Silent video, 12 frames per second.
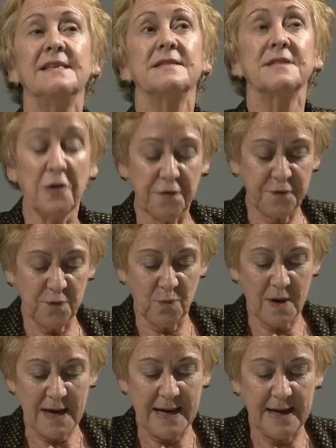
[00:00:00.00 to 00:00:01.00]

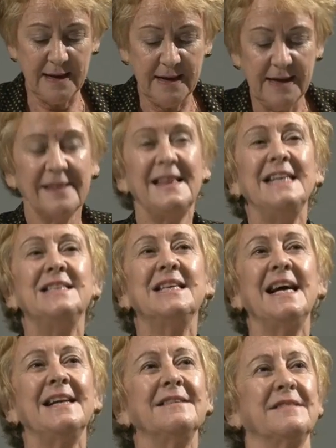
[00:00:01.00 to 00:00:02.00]
self-aware, they
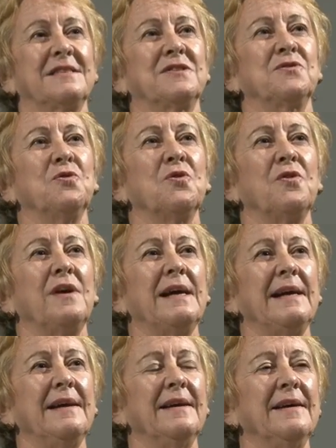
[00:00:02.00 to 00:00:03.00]
tell a
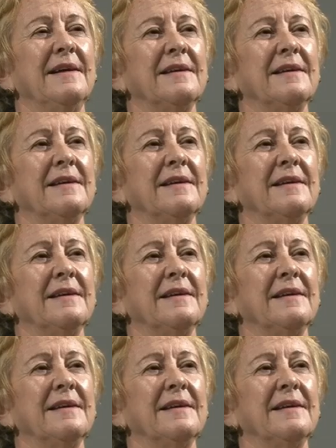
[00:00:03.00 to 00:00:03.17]
story.